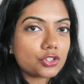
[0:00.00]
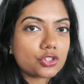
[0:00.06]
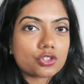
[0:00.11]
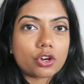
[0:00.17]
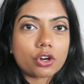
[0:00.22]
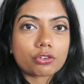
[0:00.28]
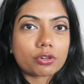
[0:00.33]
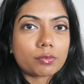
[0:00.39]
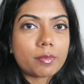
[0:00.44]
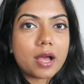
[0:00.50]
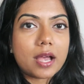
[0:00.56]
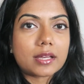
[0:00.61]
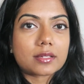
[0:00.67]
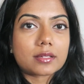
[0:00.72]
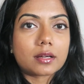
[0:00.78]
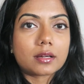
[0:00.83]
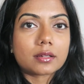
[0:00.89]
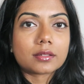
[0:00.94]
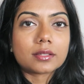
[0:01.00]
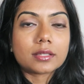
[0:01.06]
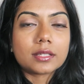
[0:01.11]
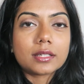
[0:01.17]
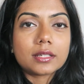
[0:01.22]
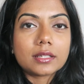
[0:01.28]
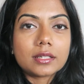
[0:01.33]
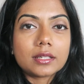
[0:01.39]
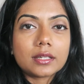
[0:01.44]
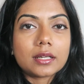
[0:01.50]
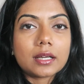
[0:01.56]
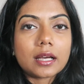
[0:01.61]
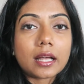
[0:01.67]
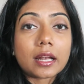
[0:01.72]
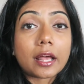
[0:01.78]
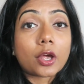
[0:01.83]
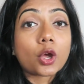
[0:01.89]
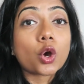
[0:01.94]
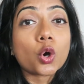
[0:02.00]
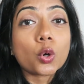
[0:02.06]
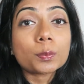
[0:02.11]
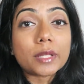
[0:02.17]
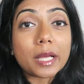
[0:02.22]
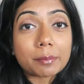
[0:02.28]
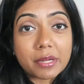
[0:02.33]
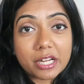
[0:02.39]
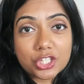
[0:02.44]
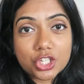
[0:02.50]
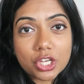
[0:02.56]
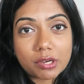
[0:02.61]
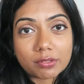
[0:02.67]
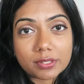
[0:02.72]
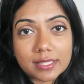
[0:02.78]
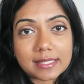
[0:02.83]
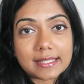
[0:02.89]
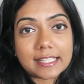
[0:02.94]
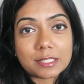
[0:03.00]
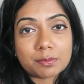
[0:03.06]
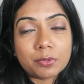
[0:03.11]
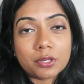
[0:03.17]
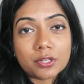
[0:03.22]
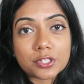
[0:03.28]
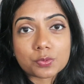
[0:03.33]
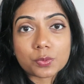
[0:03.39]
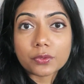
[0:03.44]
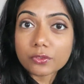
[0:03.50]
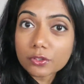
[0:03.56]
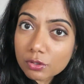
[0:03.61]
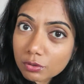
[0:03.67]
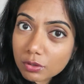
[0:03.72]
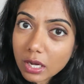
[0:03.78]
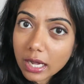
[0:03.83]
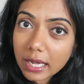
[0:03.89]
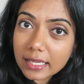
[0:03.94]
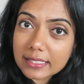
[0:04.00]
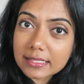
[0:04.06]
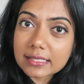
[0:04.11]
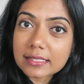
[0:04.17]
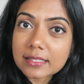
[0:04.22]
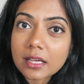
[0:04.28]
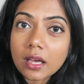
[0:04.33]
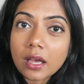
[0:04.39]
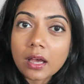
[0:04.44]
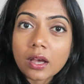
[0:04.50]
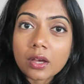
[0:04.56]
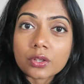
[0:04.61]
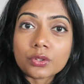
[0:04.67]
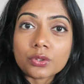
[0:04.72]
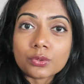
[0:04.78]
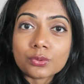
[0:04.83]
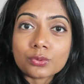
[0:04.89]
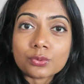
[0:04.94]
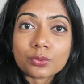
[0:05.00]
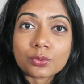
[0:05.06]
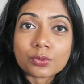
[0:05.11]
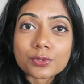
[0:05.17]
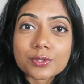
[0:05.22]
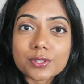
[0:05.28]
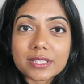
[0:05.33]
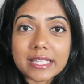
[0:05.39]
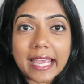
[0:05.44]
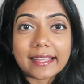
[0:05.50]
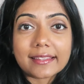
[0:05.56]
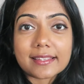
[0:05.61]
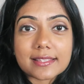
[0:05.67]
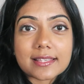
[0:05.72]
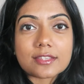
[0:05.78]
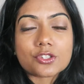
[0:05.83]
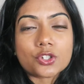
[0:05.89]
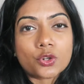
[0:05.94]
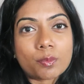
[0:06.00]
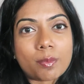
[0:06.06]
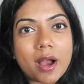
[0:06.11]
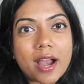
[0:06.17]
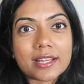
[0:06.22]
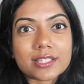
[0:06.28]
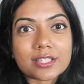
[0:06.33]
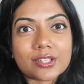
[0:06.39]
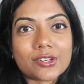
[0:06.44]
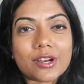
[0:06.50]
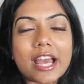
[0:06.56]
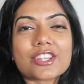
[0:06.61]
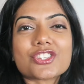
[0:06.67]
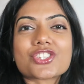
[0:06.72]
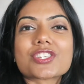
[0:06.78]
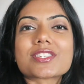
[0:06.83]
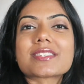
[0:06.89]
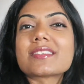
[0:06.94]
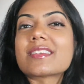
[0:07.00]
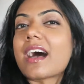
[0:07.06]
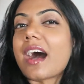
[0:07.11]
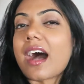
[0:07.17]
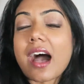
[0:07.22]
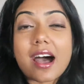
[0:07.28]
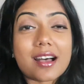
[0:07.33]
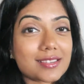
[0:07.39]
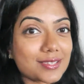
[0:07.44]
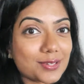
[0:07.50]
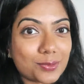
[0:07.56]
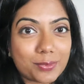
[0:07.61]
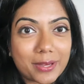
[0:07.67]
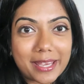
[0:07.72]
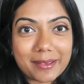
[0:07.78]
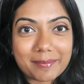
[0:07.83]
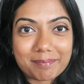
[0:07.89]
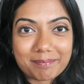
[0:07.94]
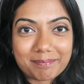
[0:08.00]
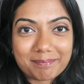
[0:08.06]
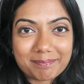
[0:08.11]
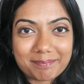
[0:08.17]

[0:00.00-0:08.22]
a strong reminder. And I hope that by sharing this experience with you guys, you also take this as a reminder and just ask away.